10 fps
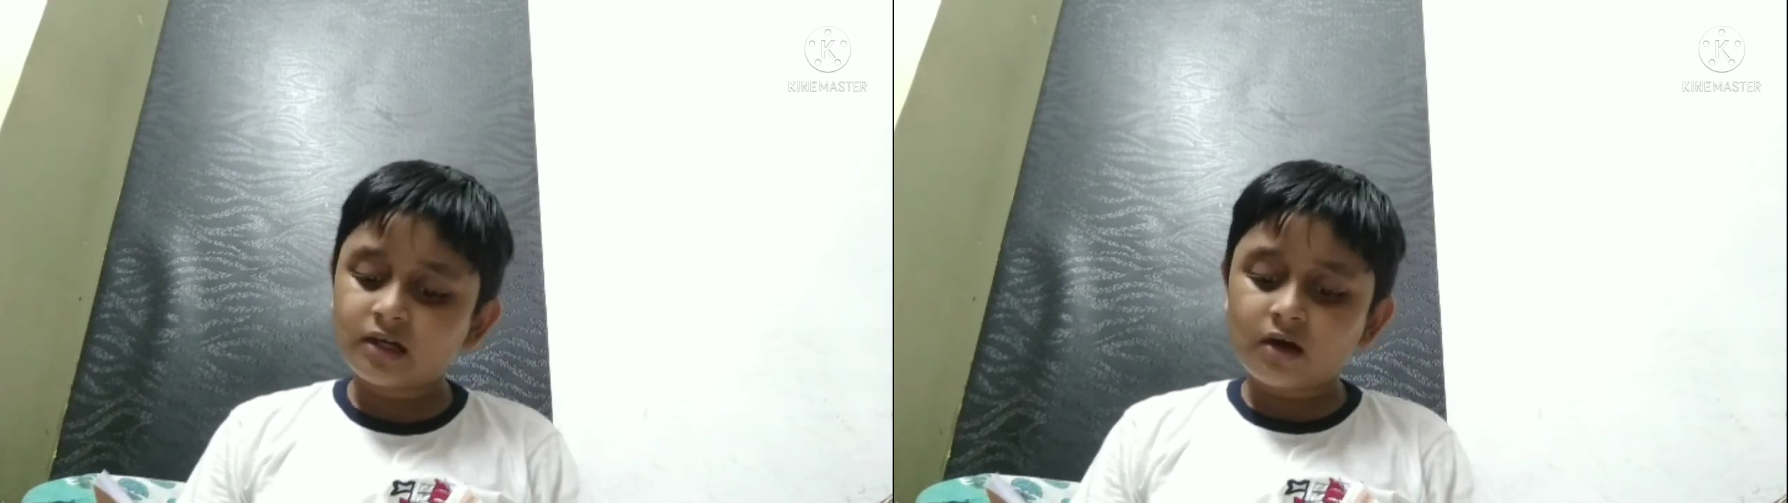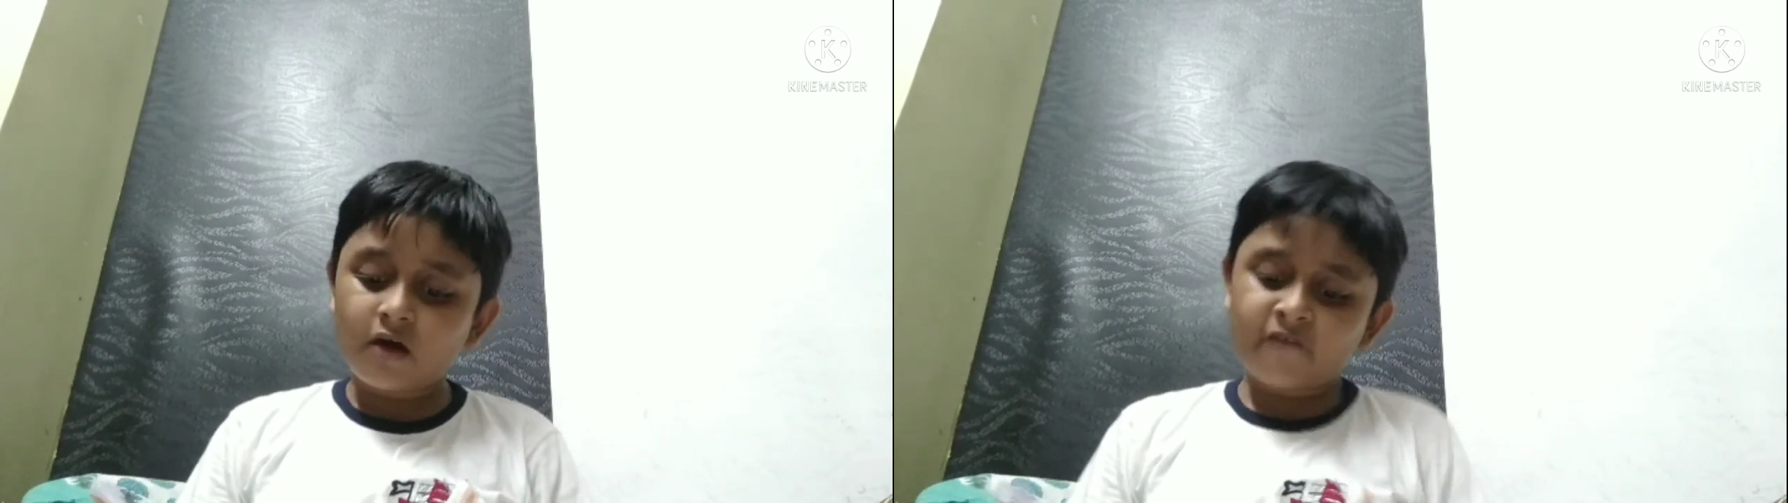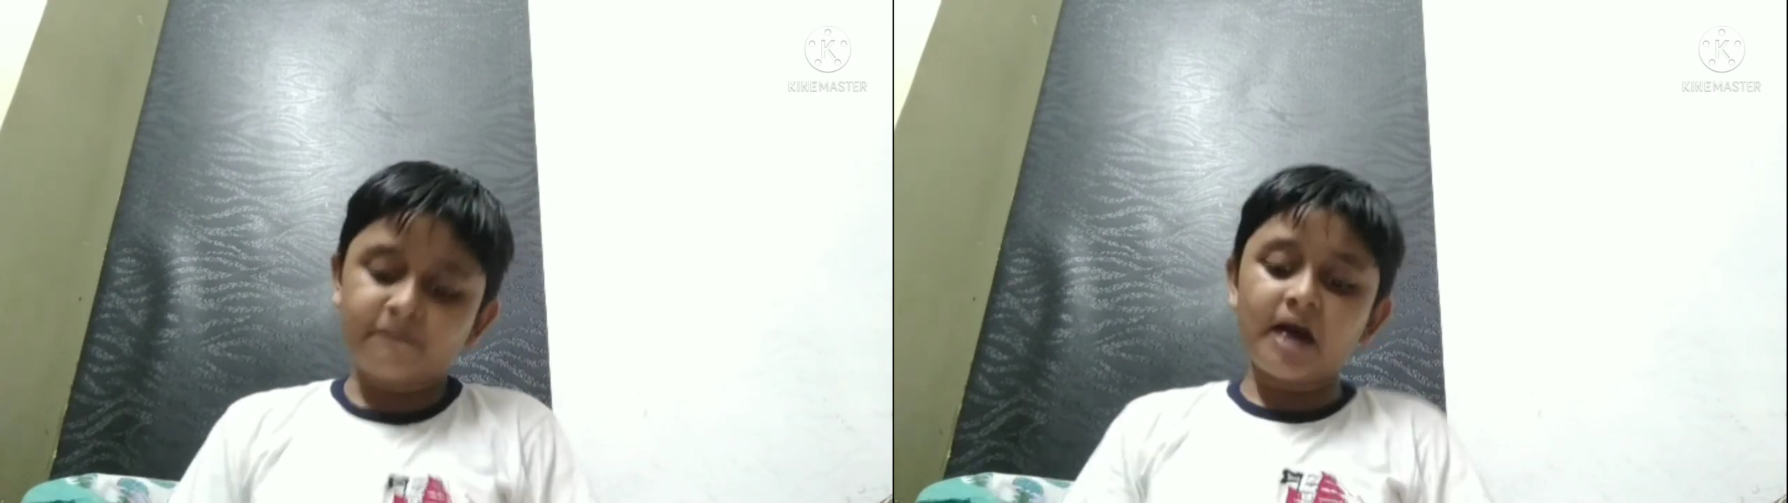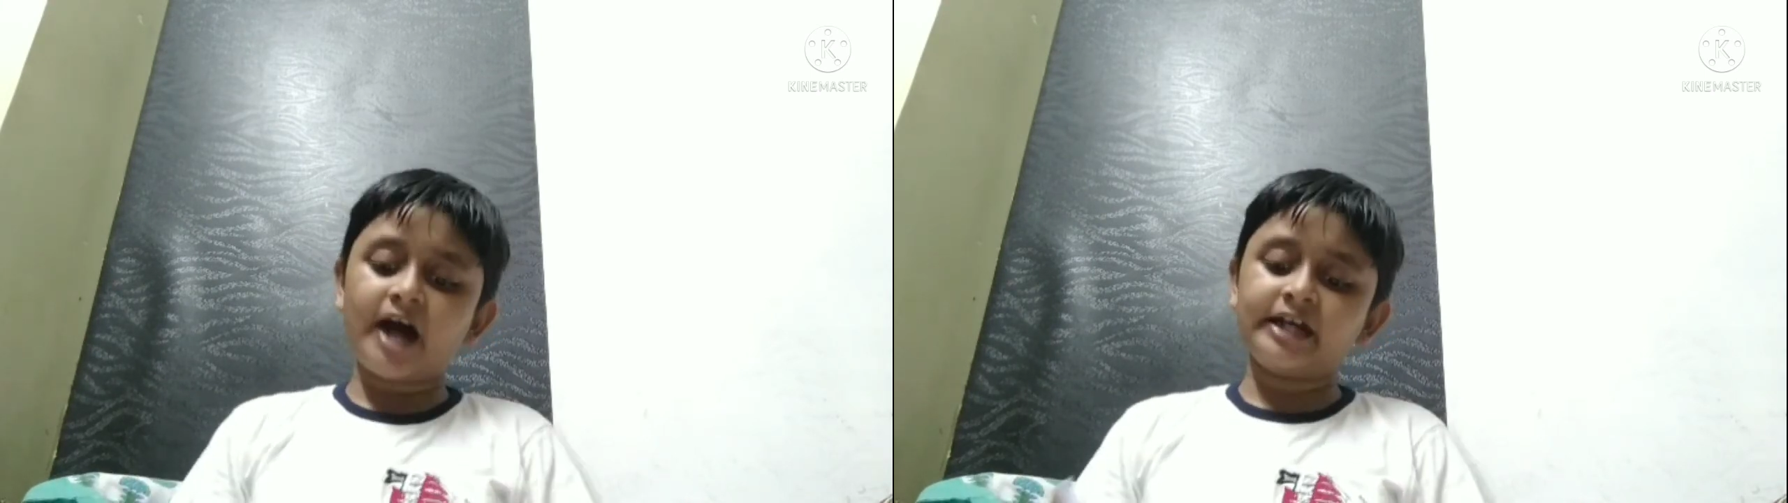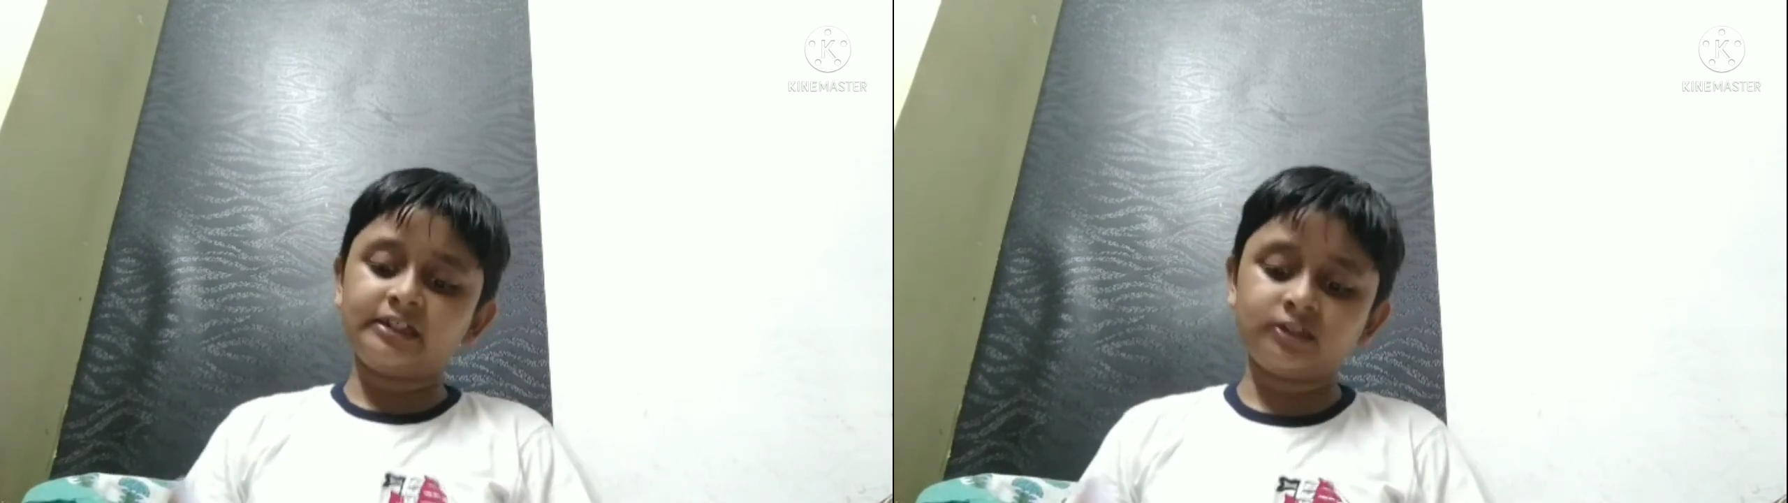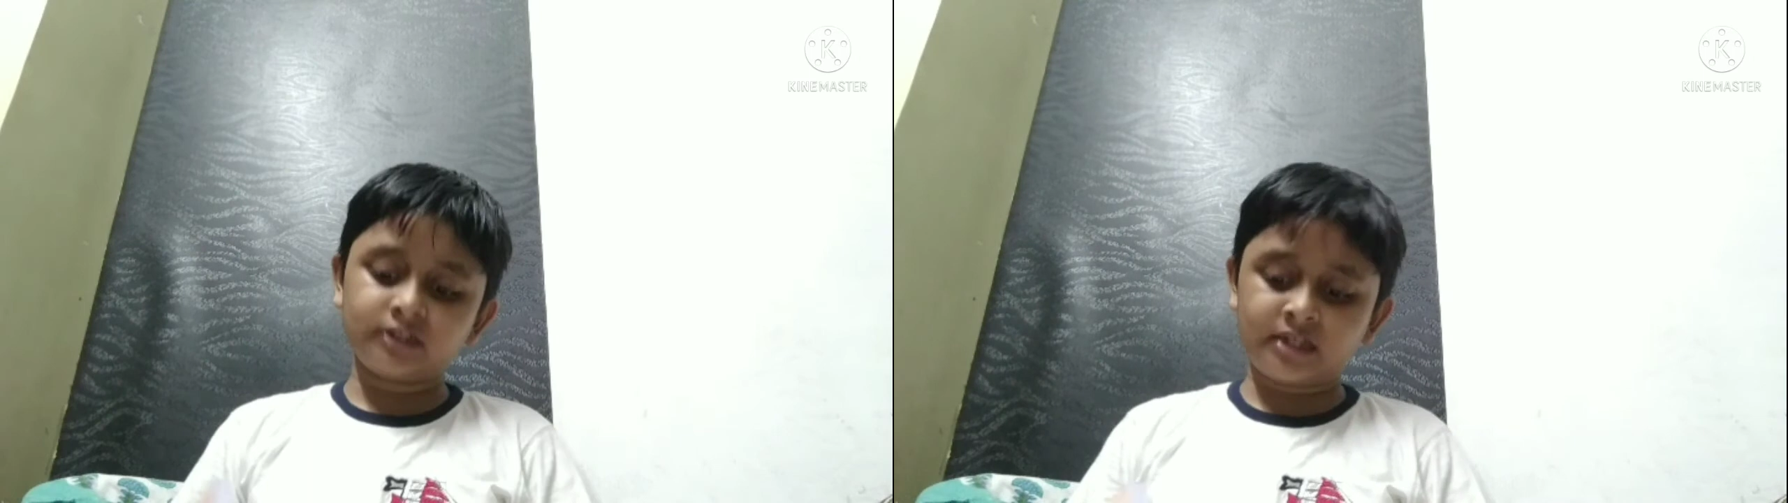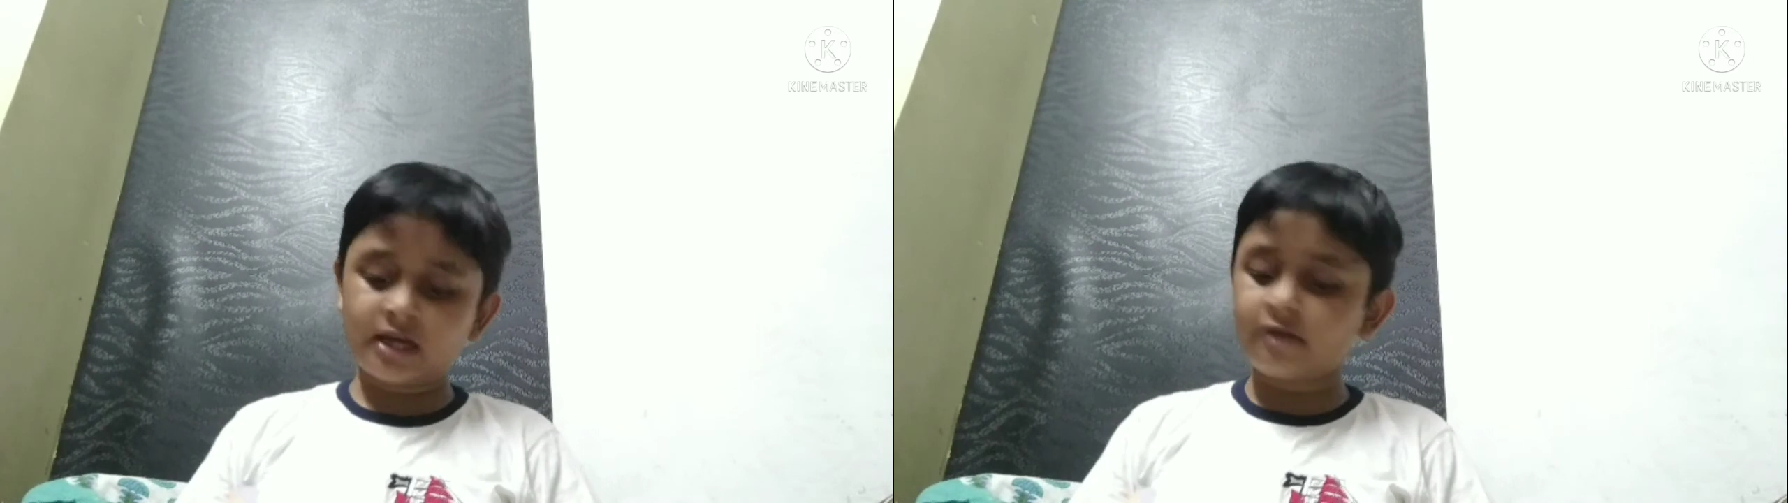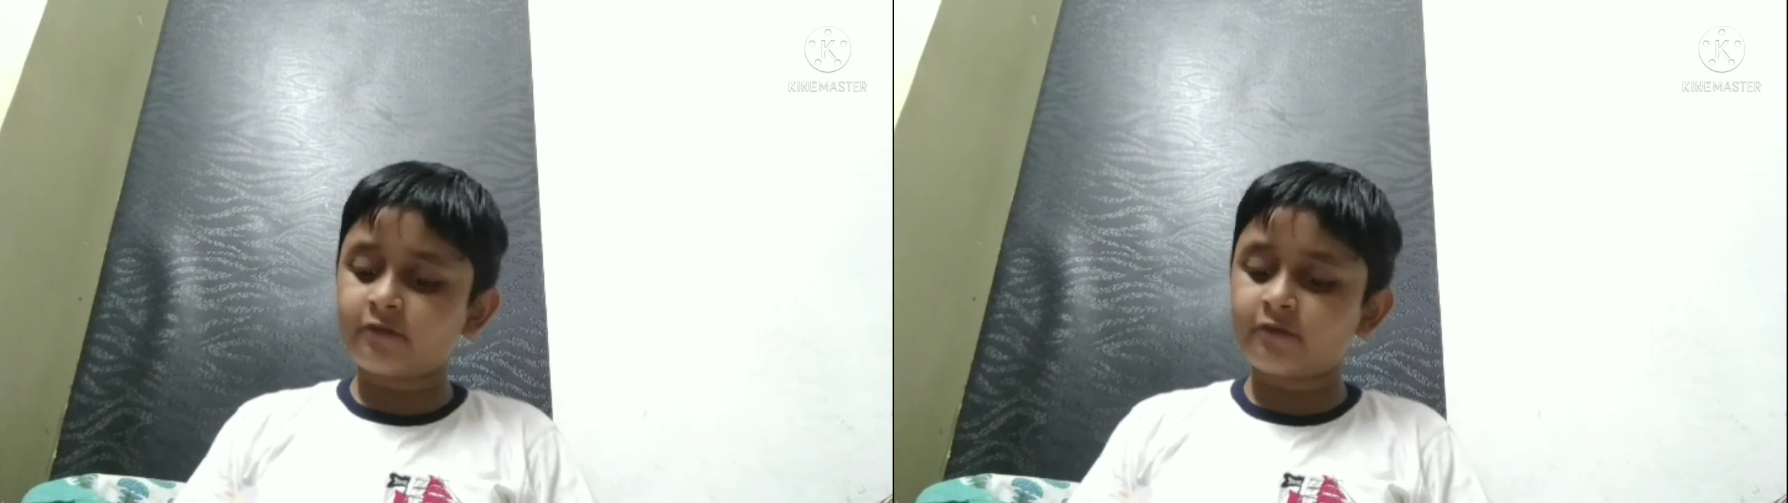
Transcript: of mind to give